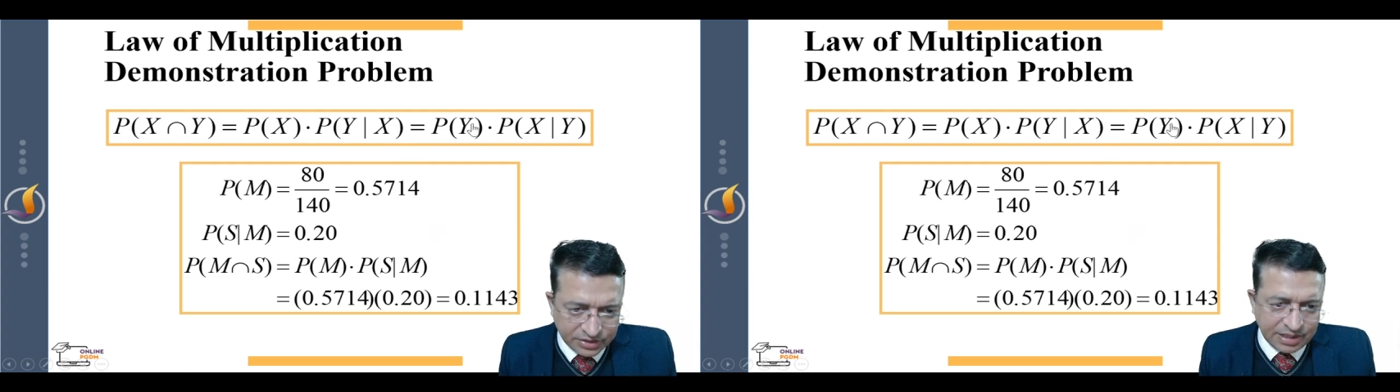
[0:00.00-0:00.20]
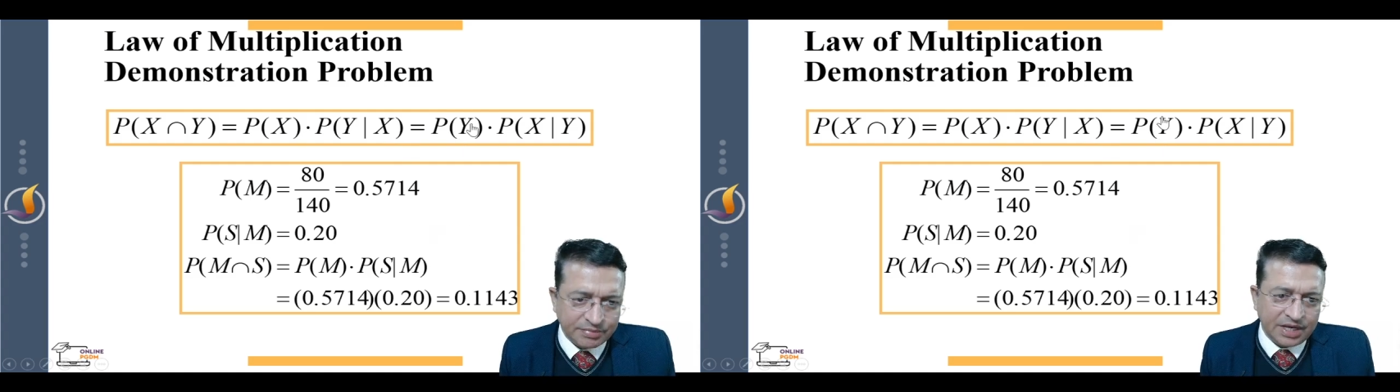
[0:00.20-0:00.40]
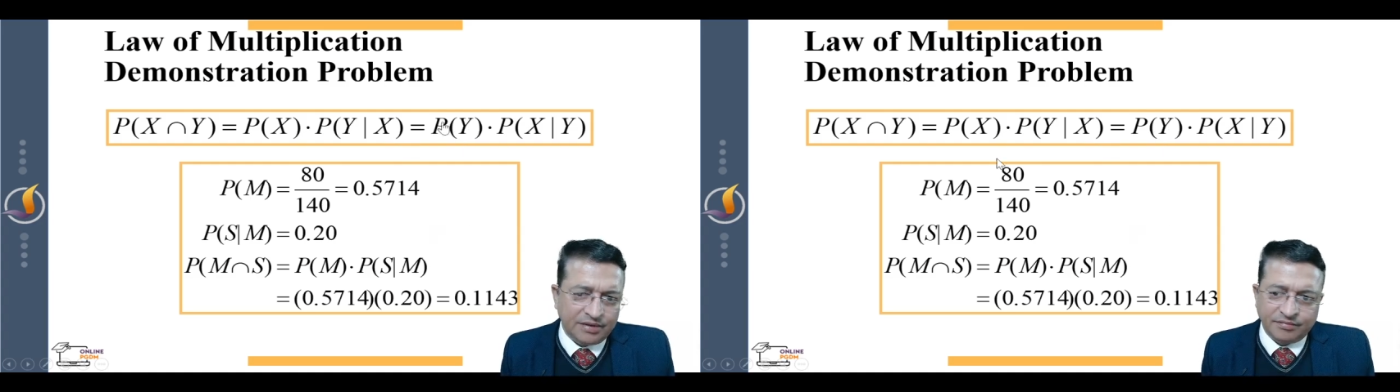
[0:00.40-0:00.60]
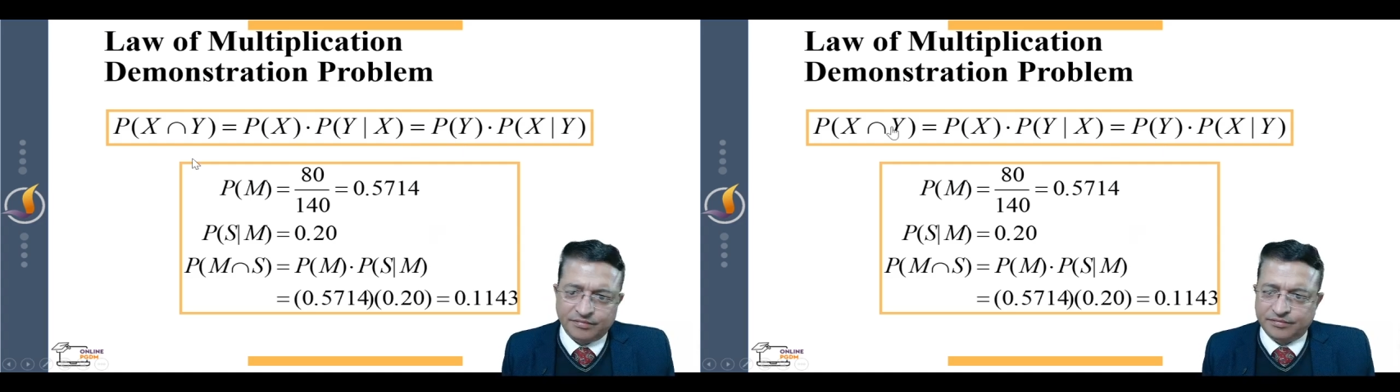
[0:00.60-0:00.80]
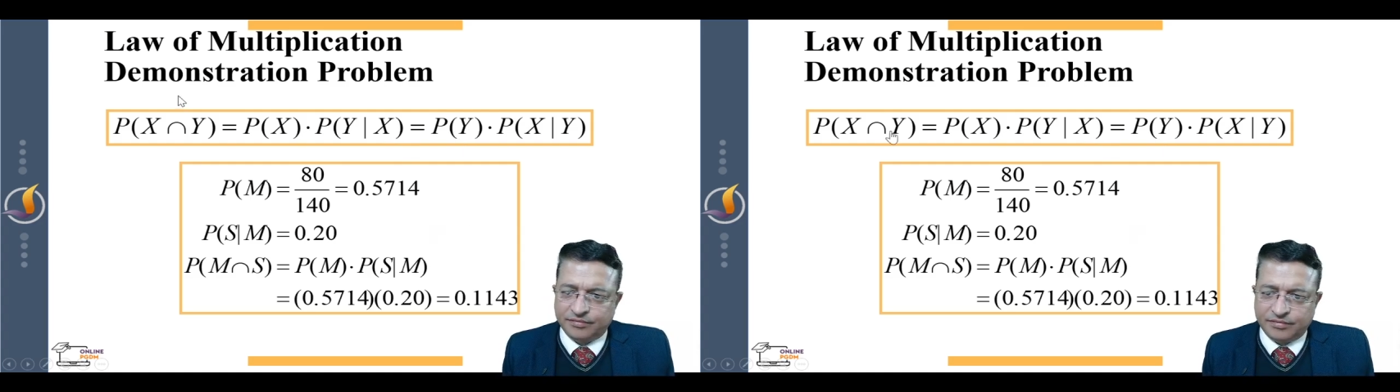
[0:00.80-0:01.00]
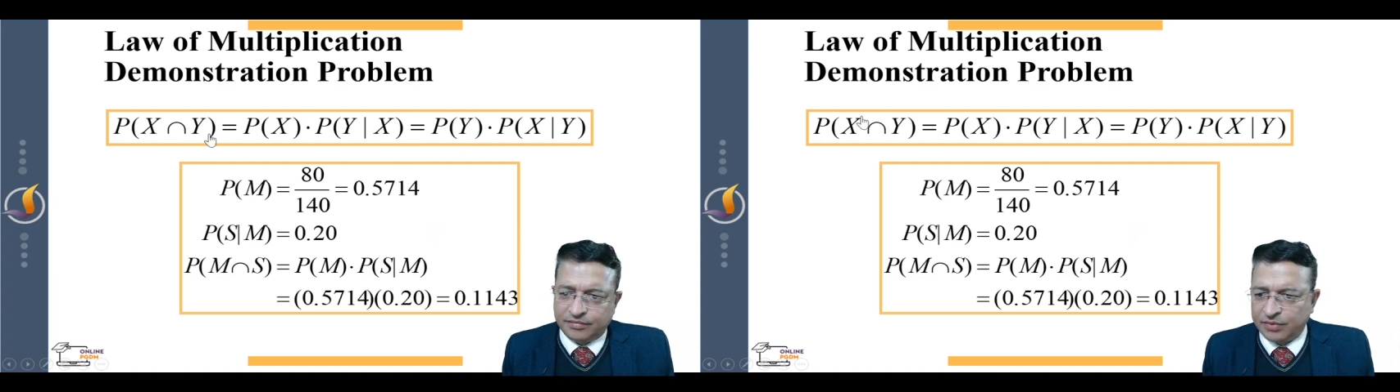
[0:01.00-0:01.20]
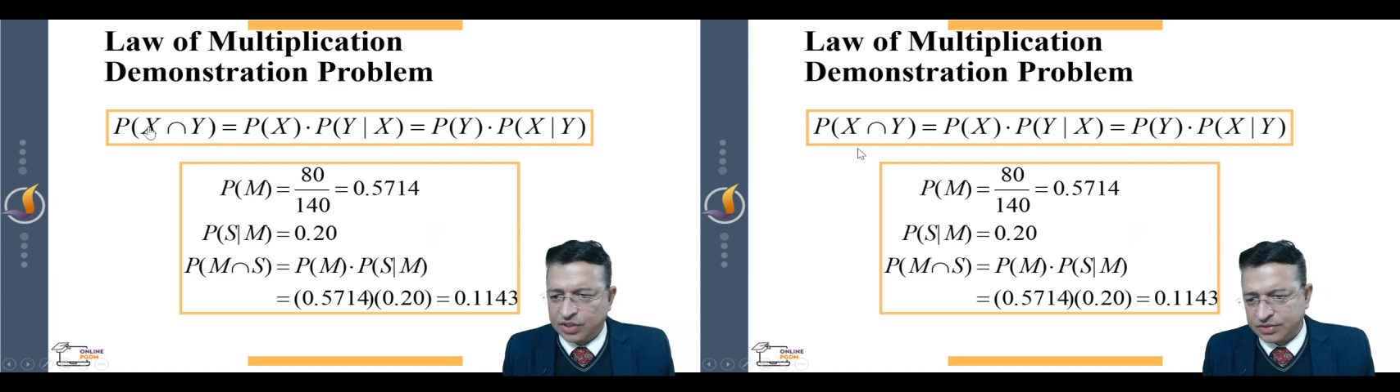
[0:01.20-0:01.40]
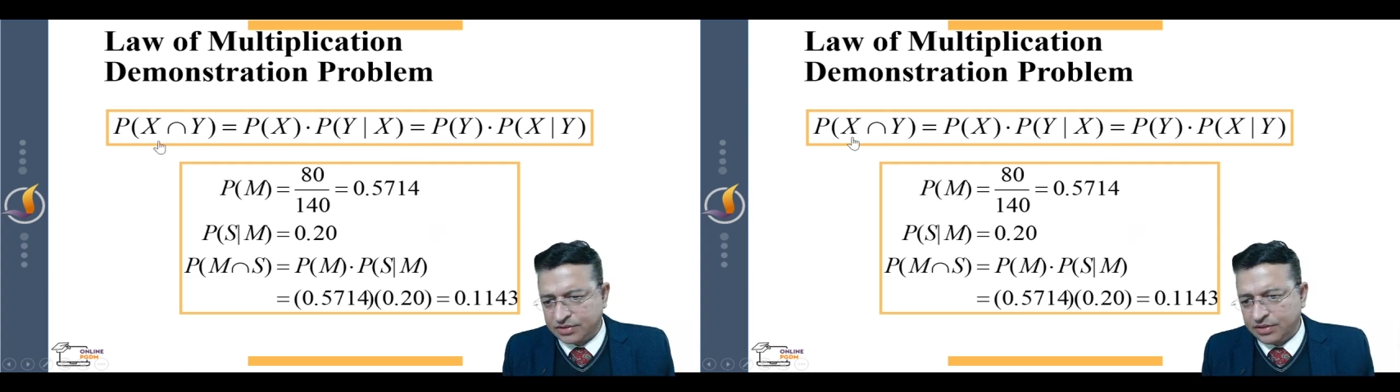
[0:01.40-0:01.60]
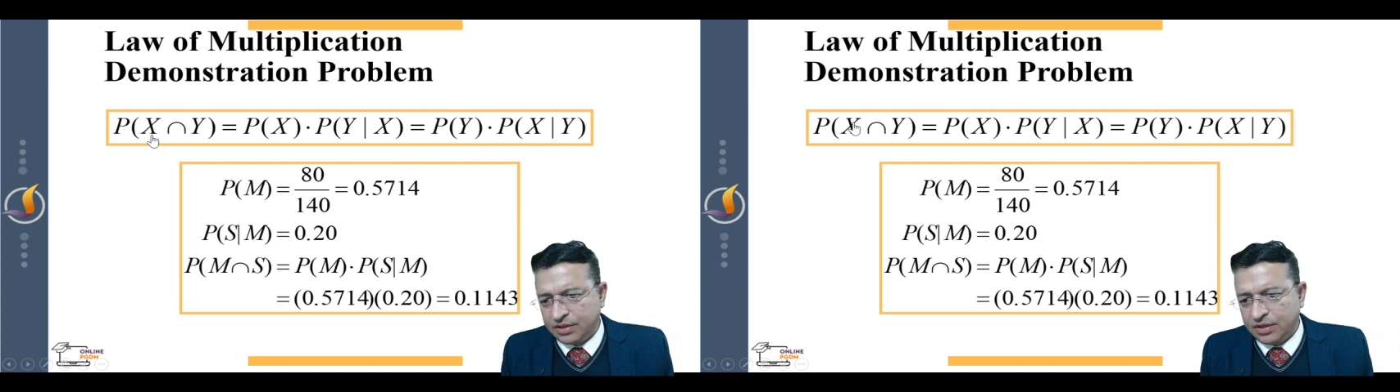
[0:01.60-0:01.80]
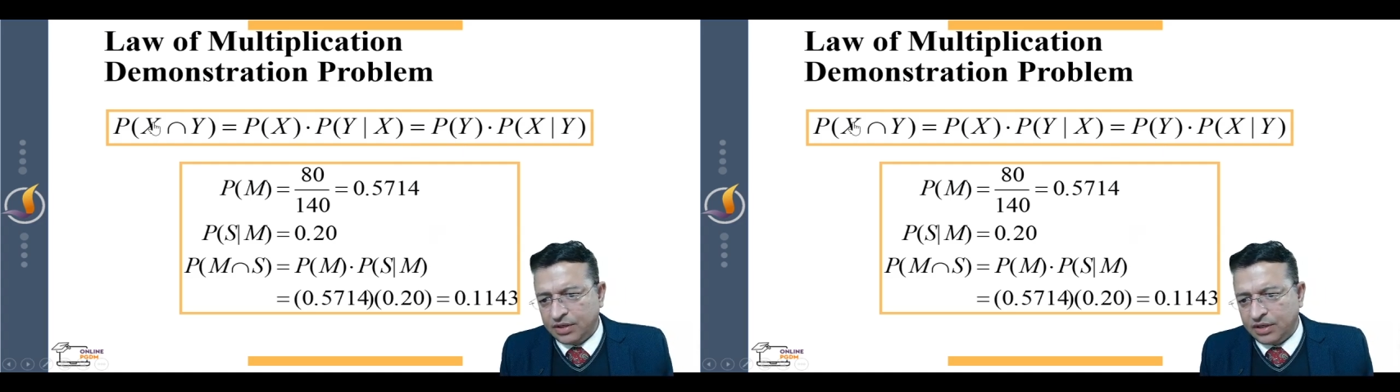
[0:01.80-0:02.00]
sometime, because
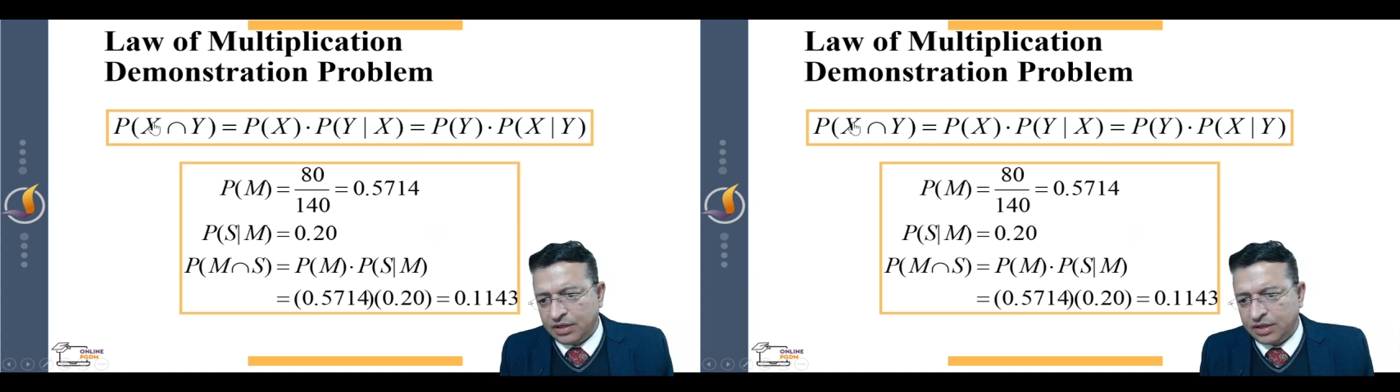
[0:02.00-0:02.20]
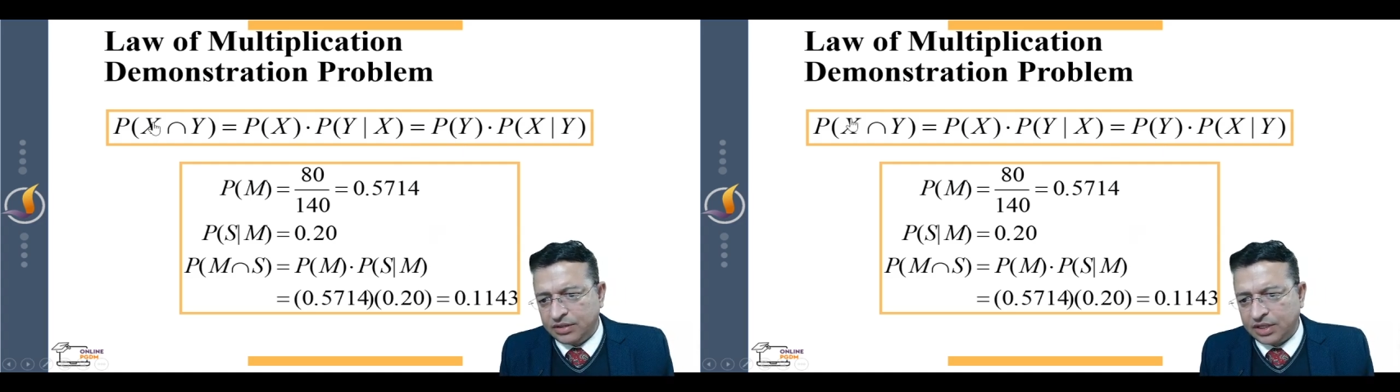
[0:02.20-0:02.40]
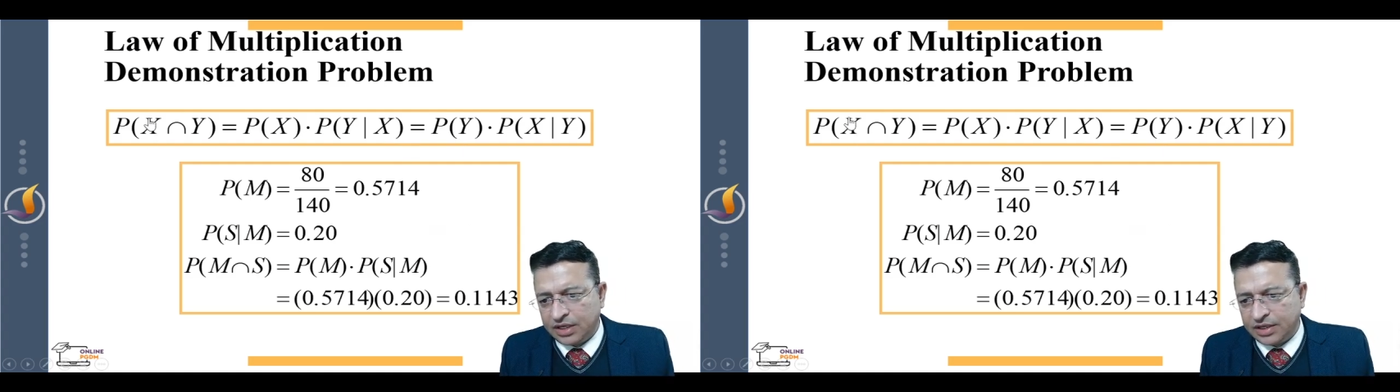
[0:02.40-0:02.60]
either